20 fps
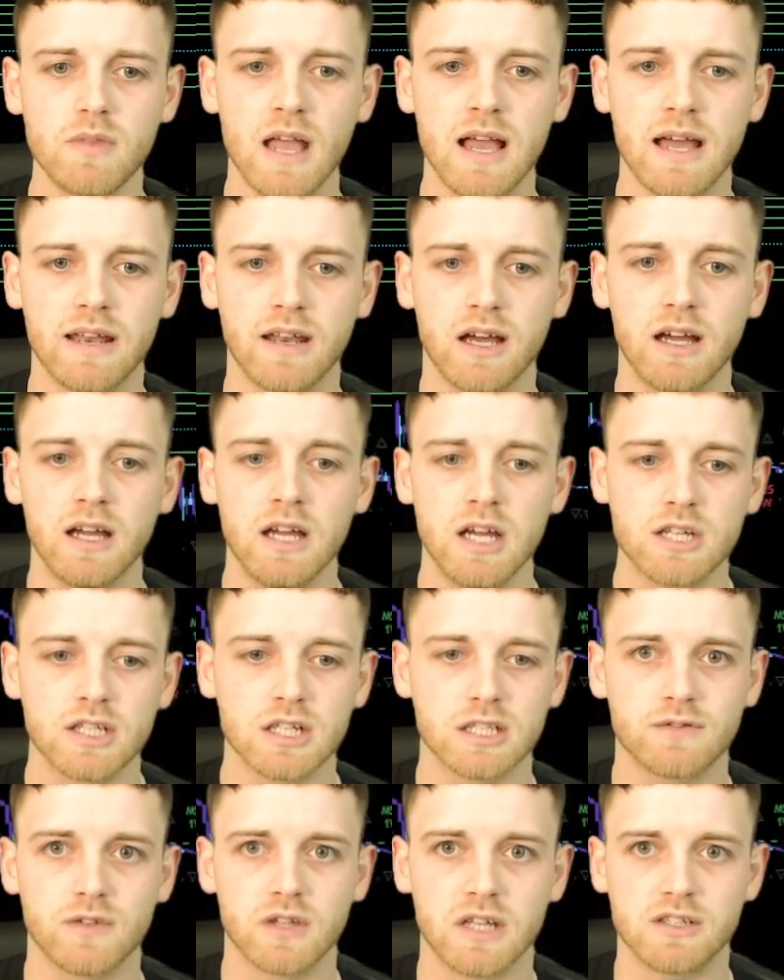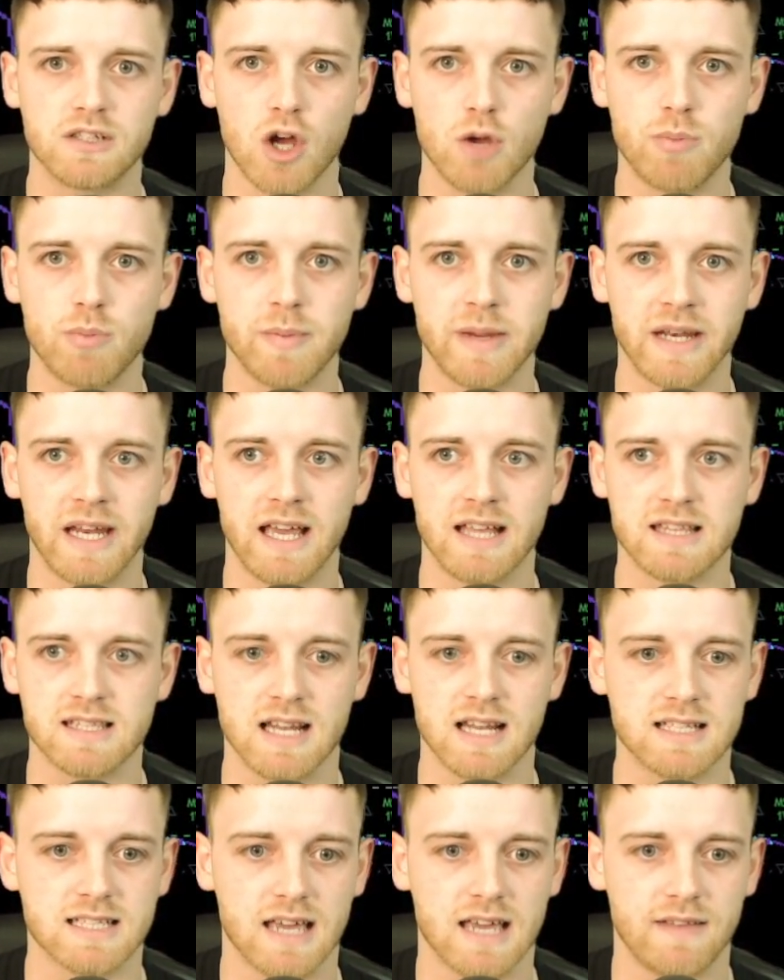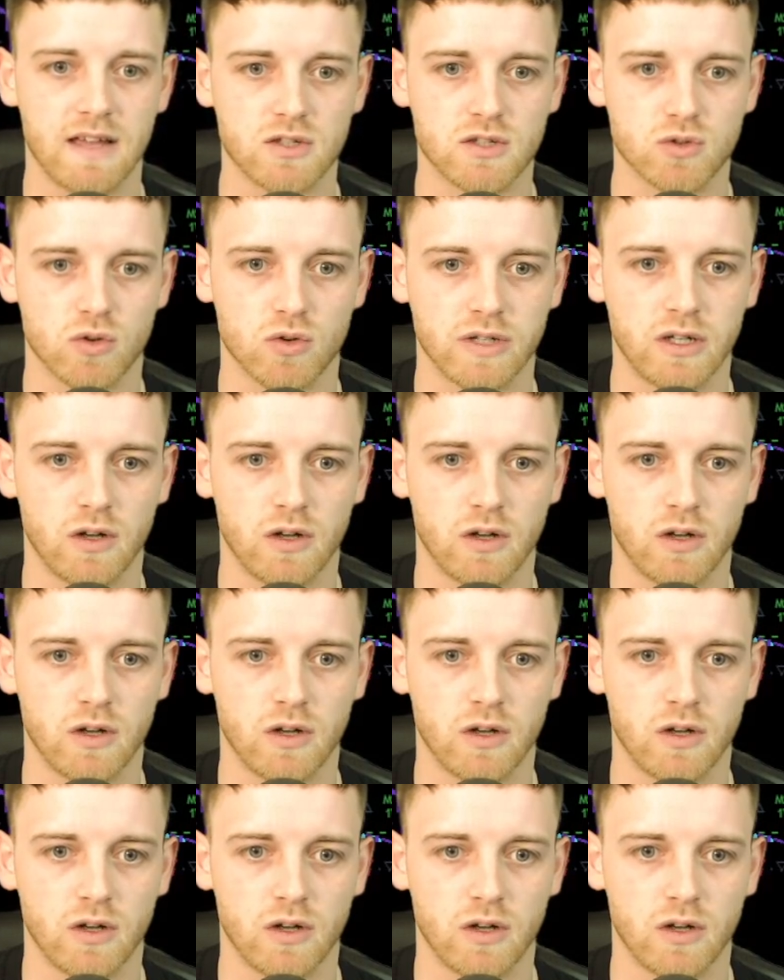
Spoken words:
And just for the dopamine hits, let's get that drawn